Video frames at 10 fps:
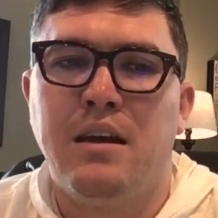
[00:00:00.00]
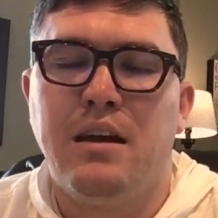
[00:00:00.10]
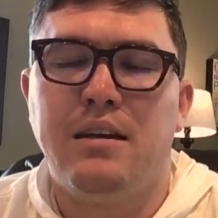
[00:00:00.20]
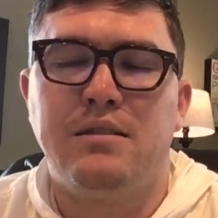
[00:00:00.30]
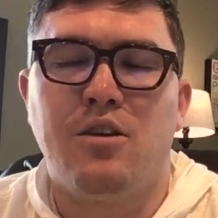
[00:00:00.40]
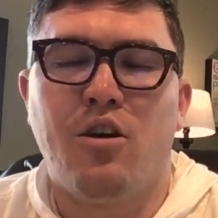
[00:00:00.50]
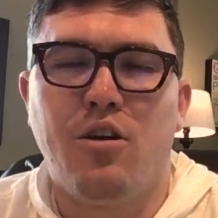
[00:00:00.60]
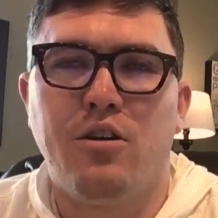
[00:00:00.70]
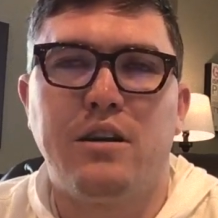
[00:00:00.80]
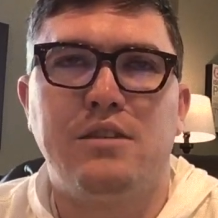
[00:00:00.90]
His
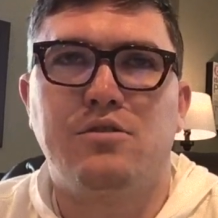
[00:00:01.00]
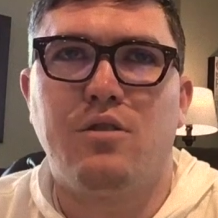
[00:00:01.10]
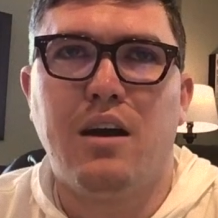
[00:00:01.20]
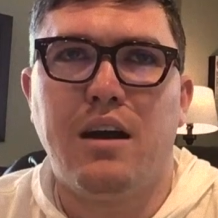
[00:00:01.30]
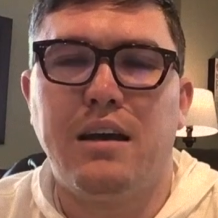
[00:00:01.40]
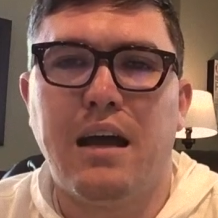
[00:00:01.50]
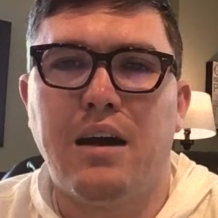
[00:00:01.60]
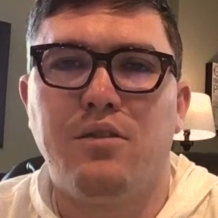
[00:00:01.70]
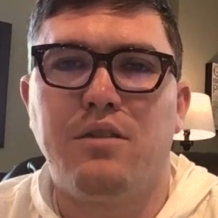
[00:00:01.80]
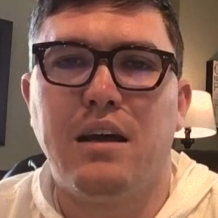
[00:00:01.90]
heart is crying
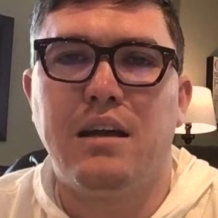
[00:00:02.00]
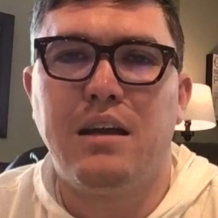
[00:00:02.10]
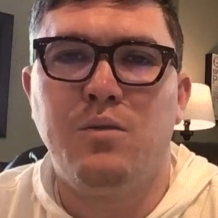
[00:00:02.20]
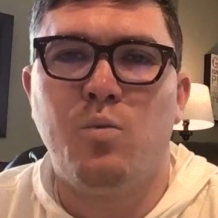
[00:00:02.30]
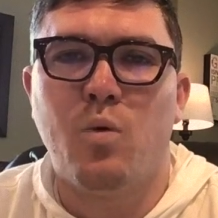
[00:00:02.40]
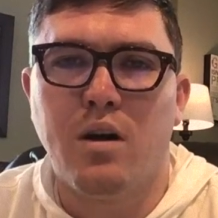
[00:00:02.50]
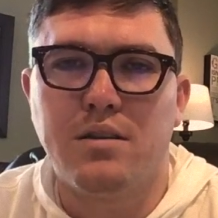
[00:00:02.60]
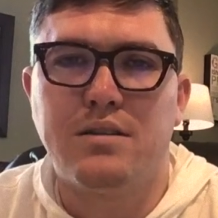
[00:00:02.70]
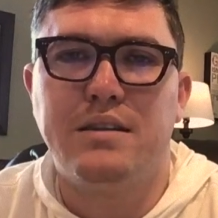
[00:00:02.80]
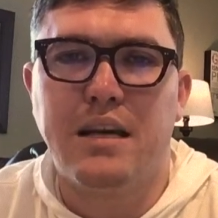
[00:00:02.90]
out that he
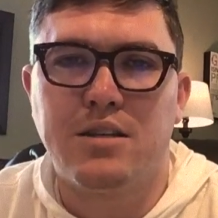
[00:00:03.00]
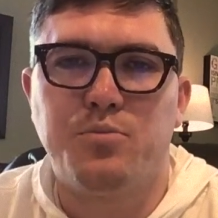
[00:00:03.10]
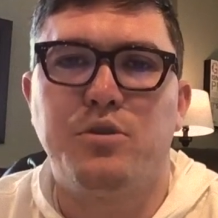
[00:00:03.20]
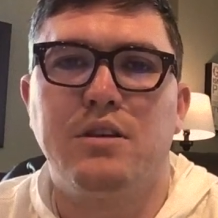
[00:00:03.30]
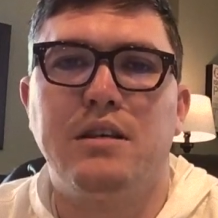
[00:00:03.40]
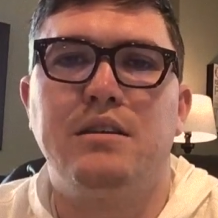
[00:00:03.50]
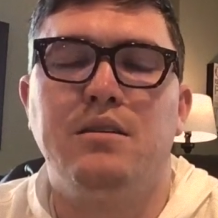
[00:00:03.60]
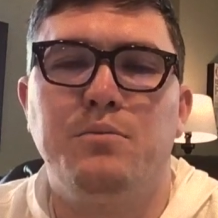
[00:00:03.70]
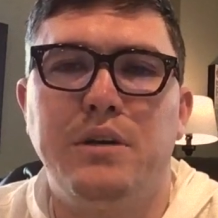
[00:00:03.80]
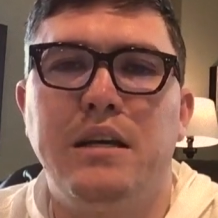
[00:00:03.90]
wants desperately
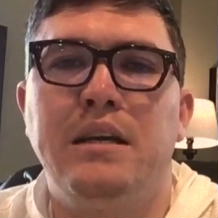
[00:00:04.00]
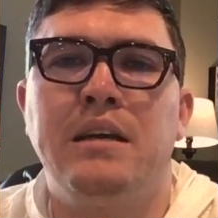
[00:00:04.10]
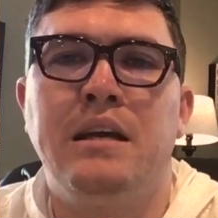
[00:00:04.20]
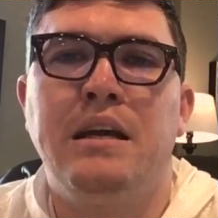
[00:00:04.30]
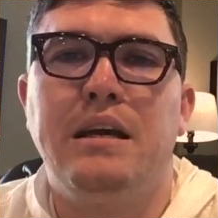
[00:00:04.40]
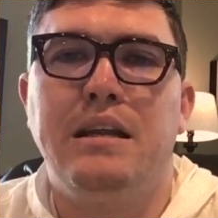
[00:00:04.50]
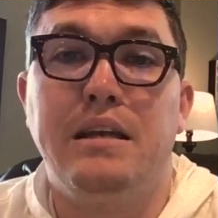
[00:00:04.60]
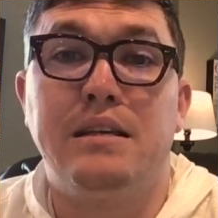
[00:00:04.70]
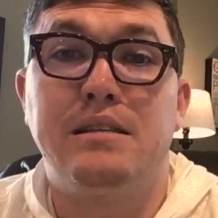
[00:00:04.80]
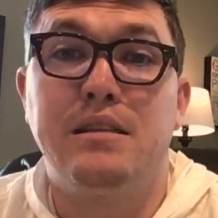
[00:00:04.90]
to be in
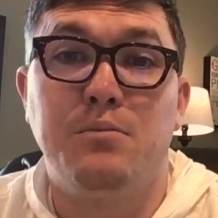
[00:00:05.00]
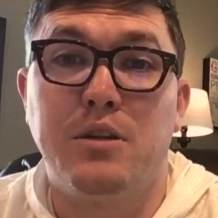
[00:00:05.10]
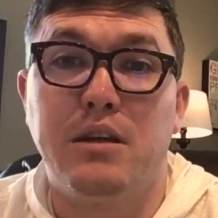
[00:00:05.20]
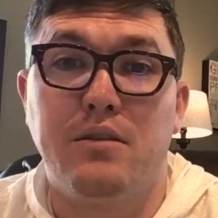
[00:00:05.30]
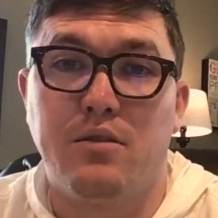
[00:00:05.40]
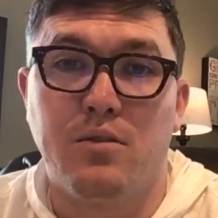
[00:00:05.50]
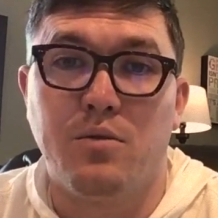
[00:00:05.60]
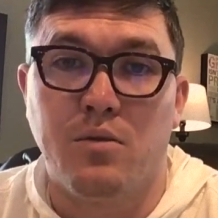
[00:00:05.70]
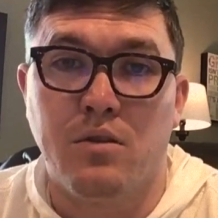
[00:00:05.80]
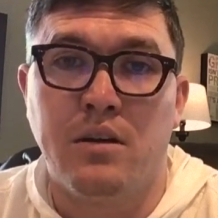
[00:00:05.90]
the assembly of the
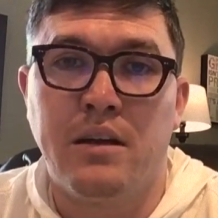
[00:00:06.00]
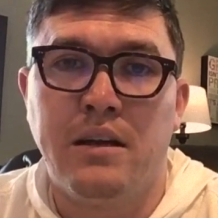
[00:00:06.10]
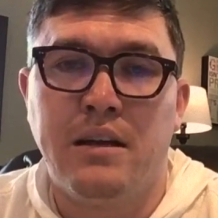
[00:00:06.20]
Lord.